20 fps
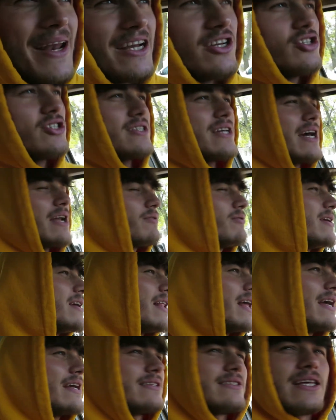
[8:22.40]
but I just gotta
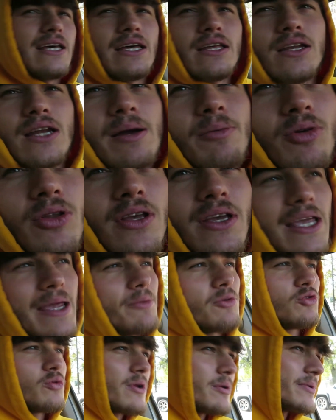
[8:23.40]
realize that I'm only on
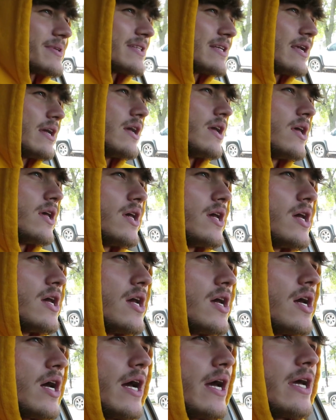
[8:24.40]
camera 20 minutes a day.
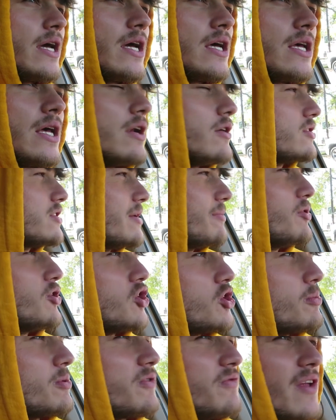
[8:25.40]
I, I know some
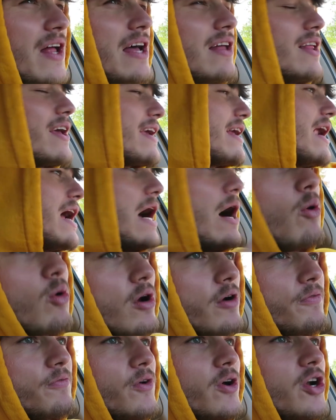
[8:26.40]
YouTubers vlog like an
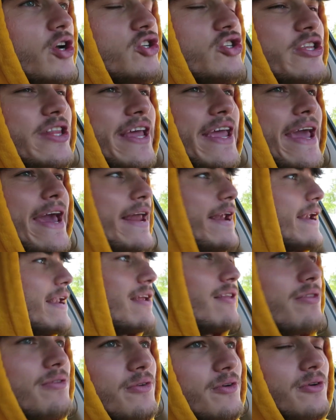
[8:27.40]
hour of footage and they edit
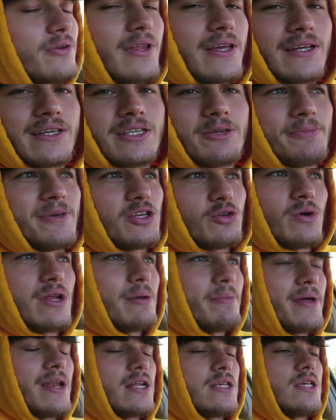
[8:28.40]
it through like to be
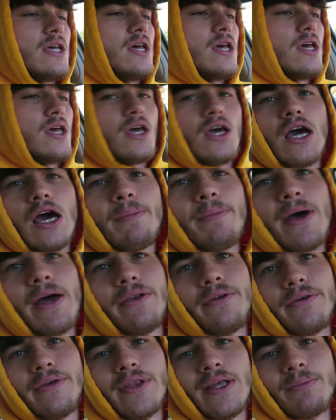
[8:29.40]
20 minutes. I'm not
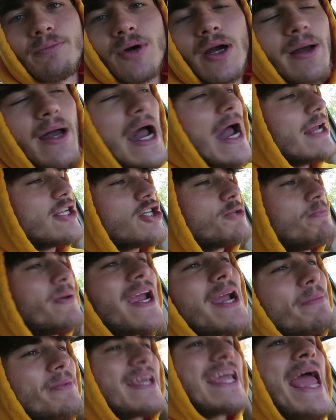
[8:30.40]
doing that, bro. I just
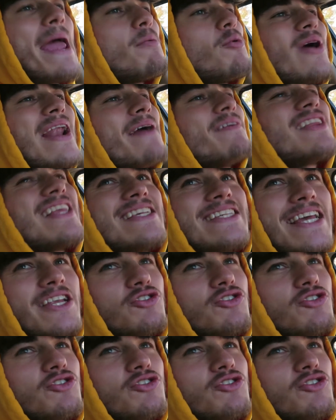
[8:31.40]
pick up the camera when everything's